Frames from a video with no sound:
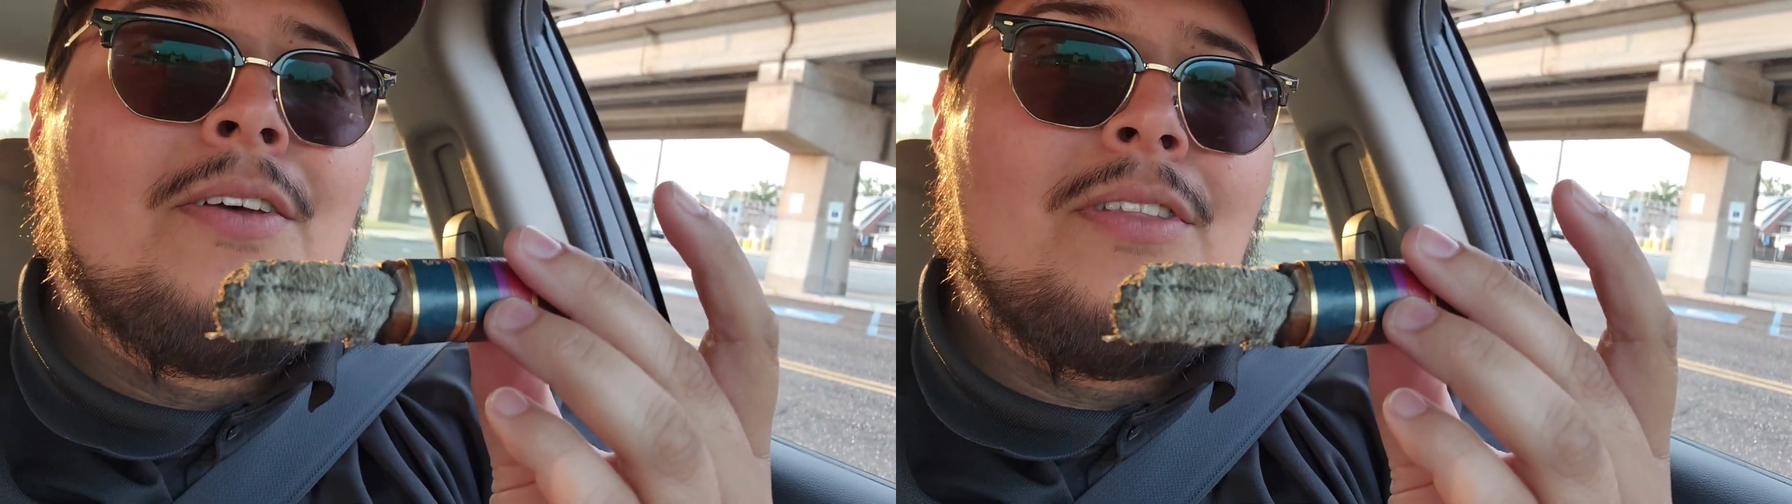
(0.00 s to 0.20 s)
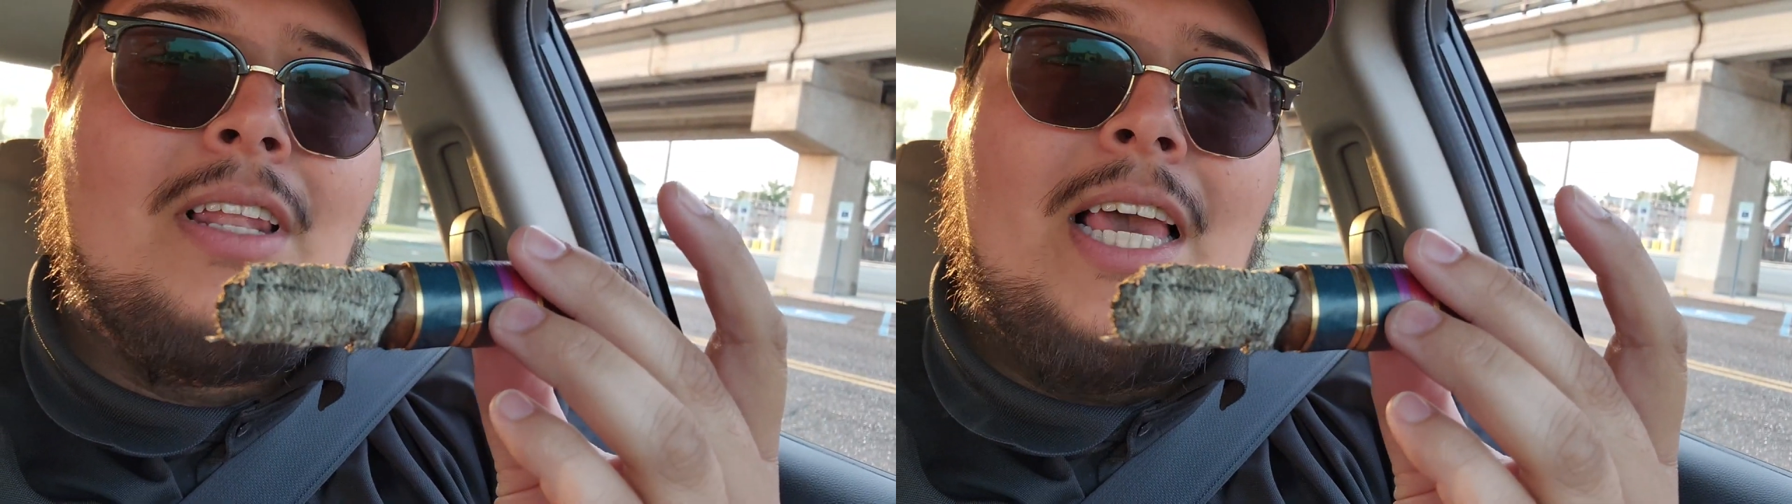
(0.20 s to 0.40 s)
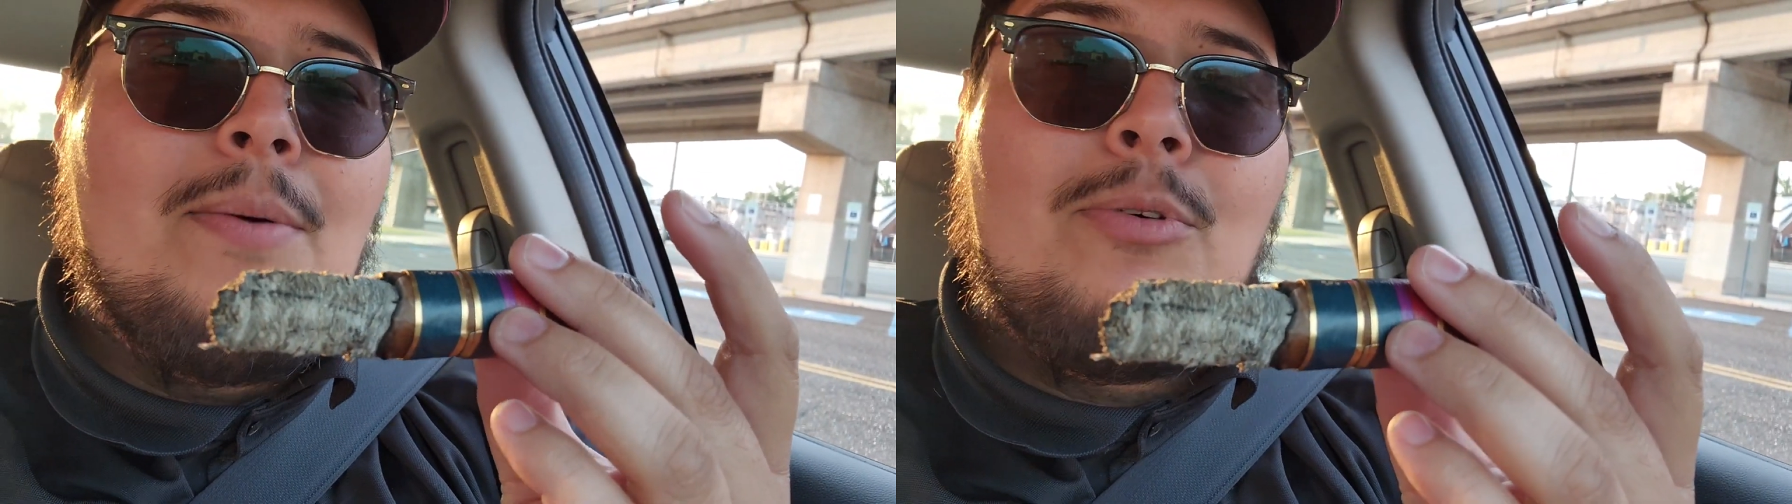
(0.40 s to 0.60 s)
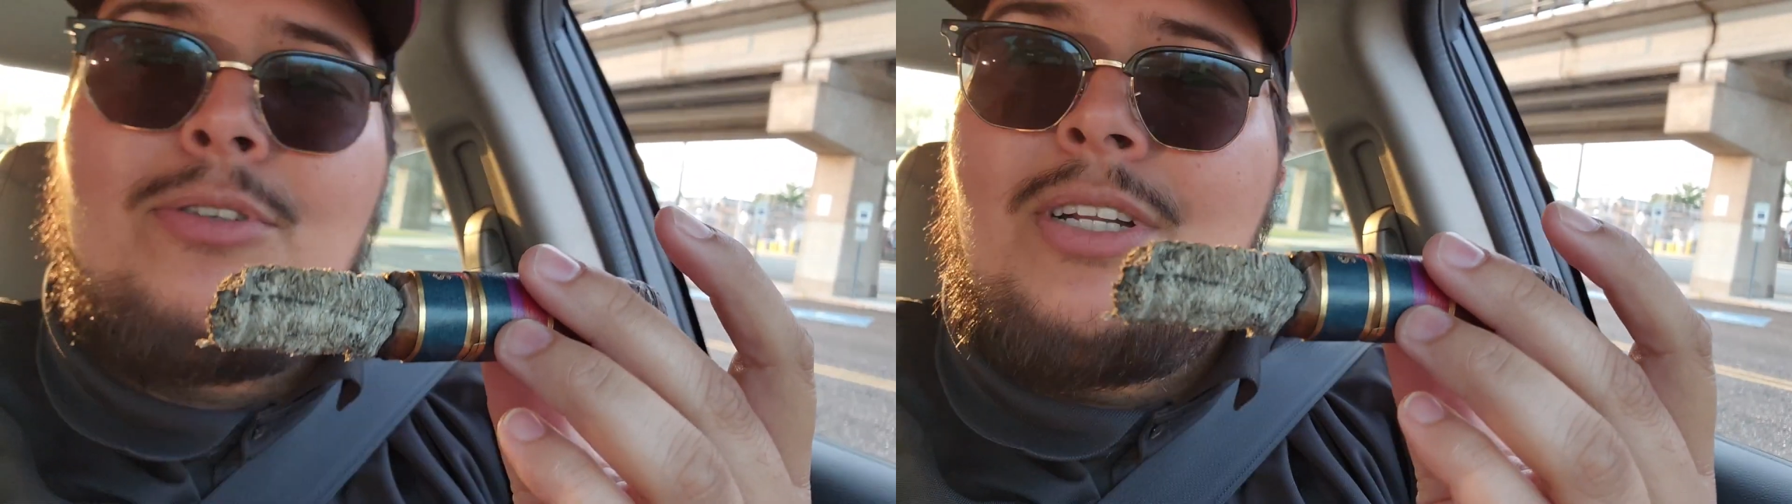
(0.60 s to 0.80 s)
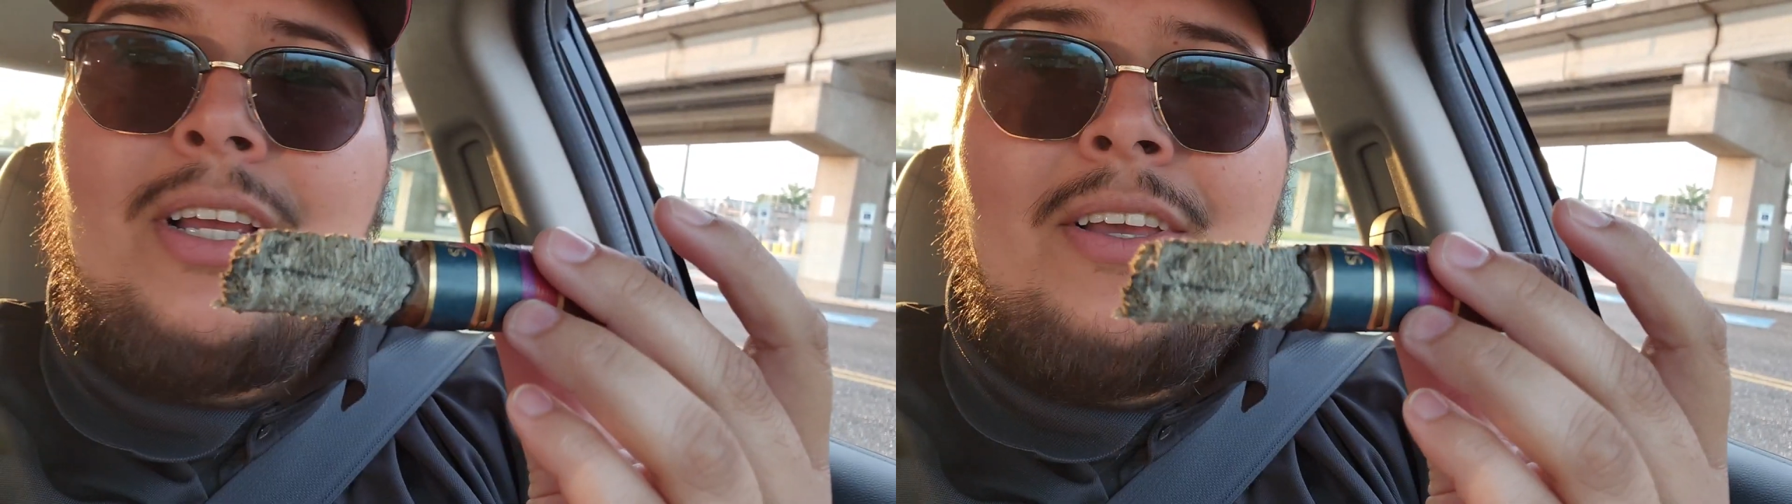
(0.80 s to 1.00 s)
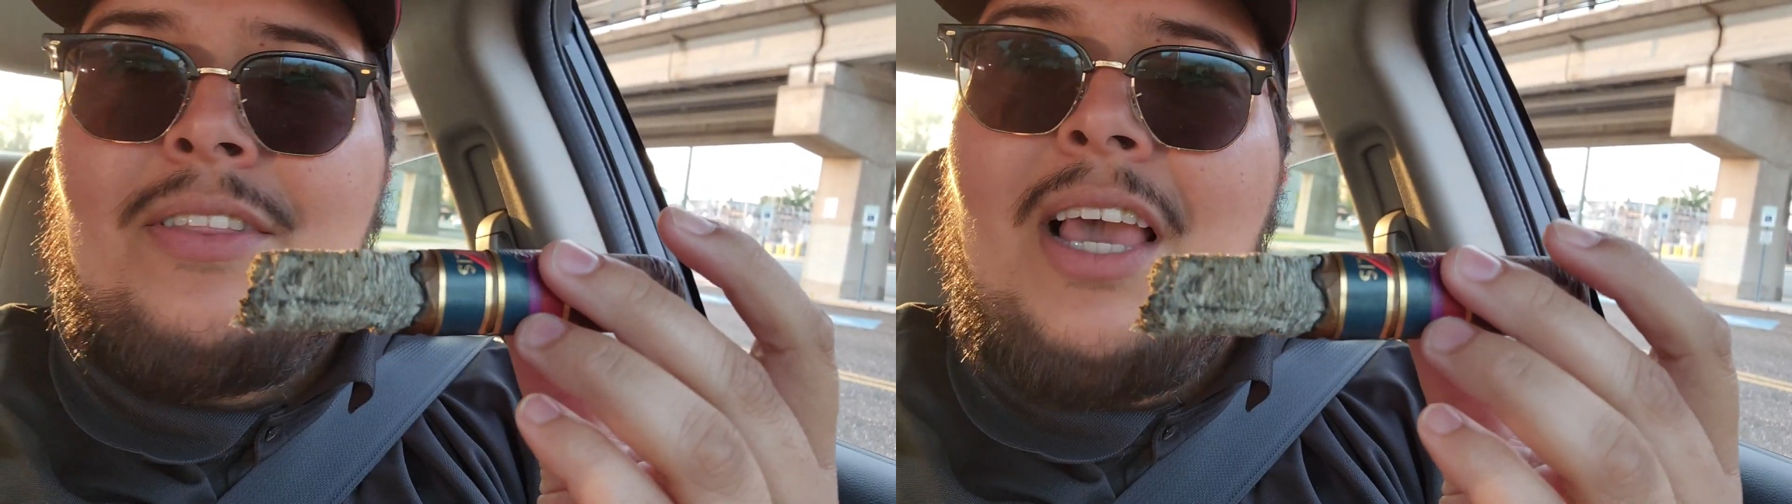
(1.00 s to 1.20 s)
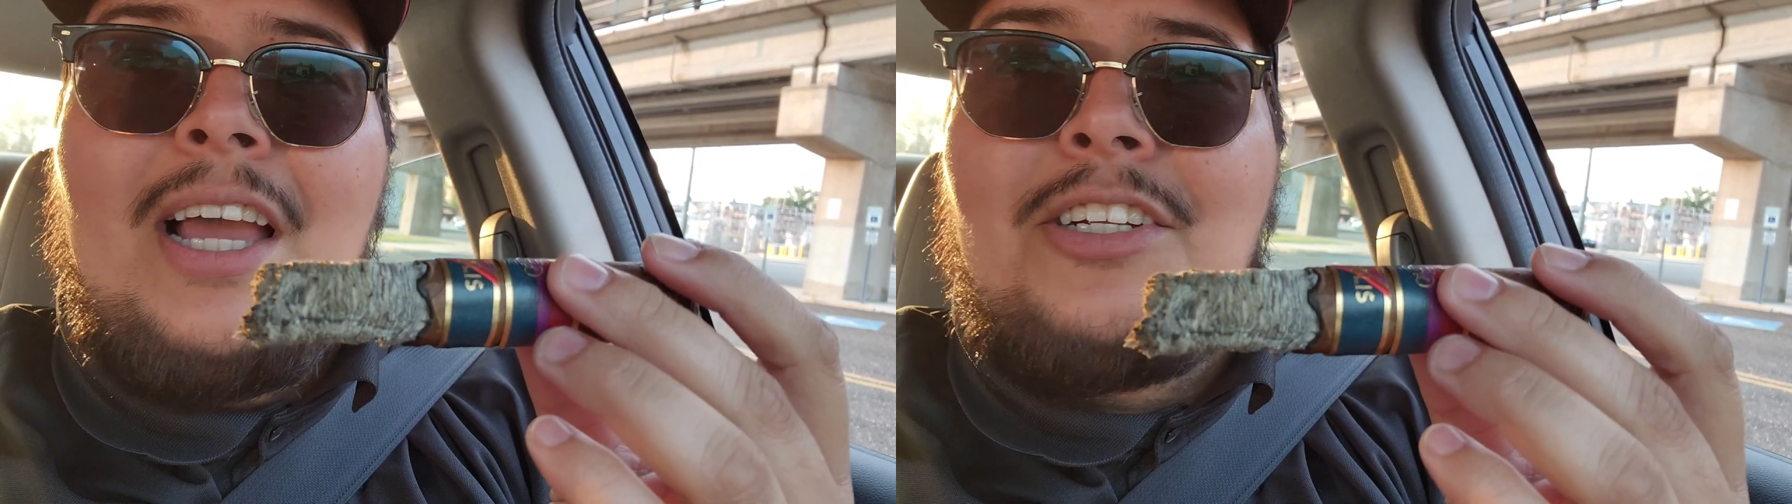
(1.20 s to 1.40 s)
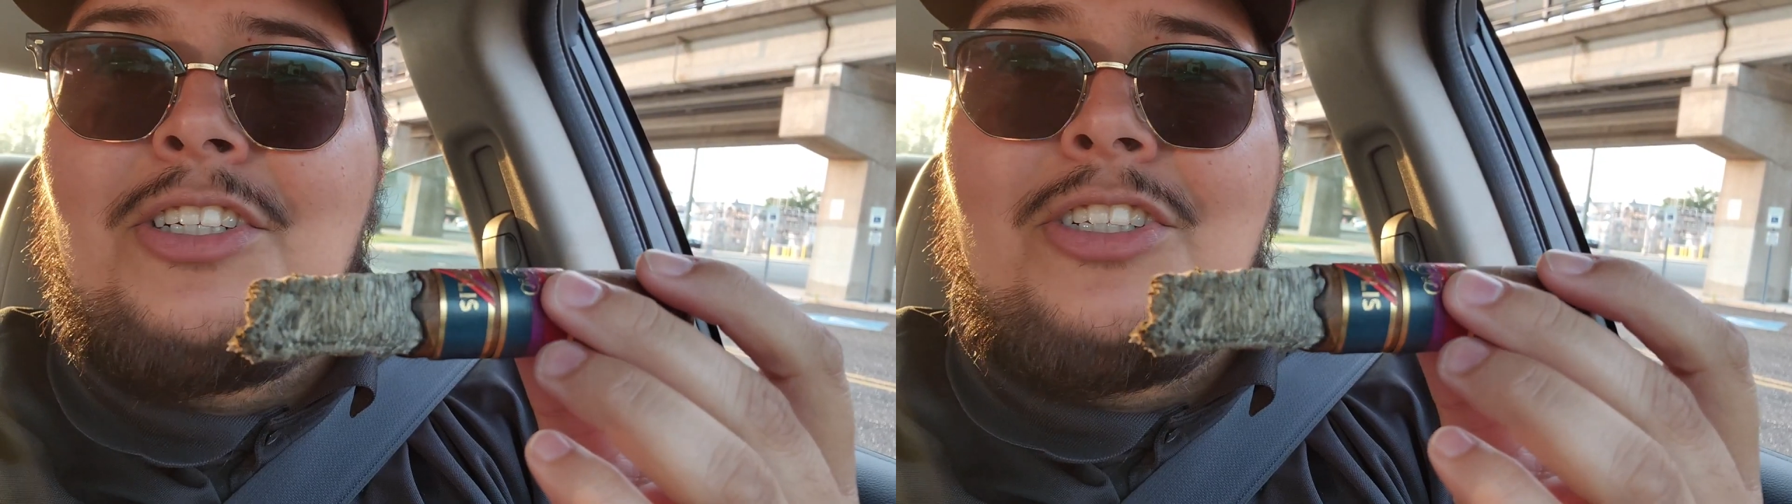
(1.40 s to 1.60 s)
the labels, the
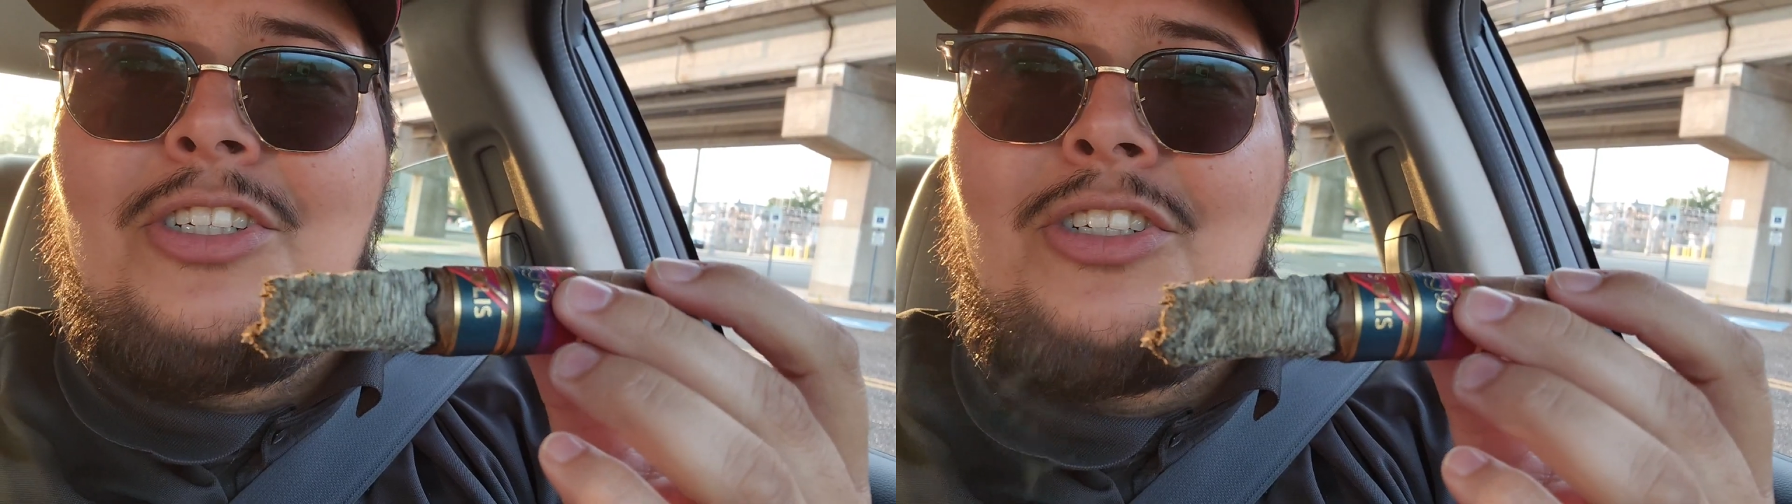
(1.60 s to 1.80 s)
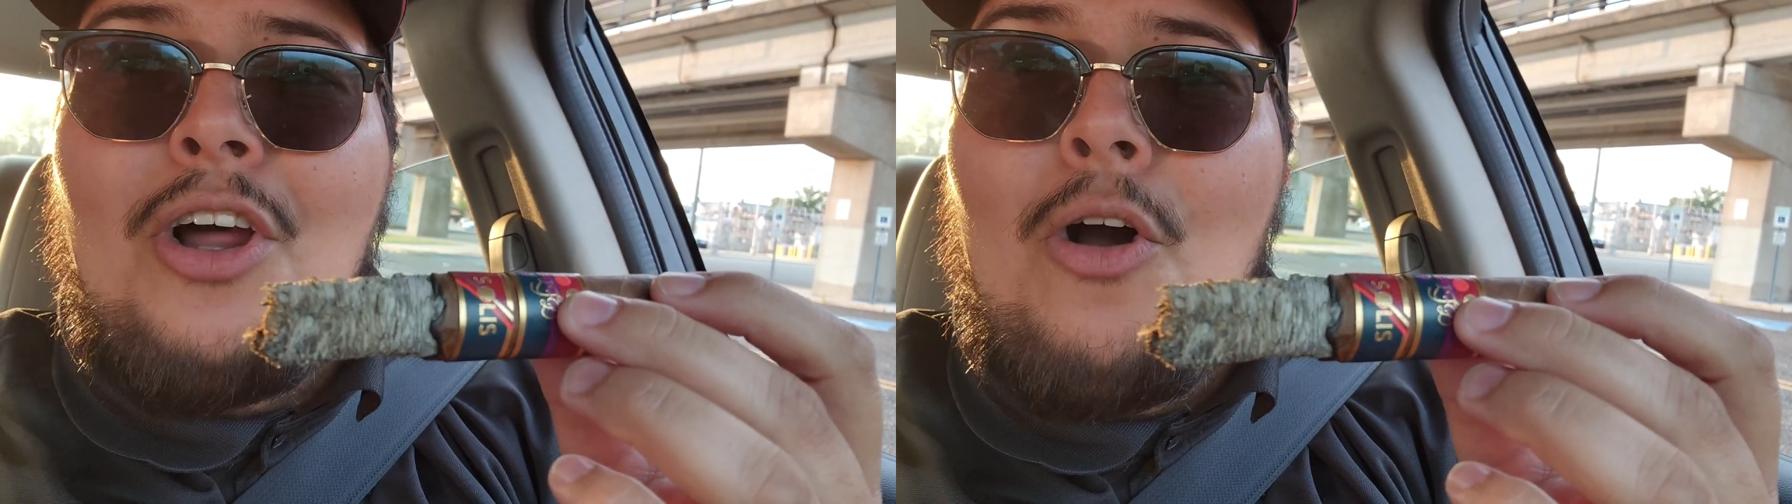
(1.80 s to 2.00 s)
ash is just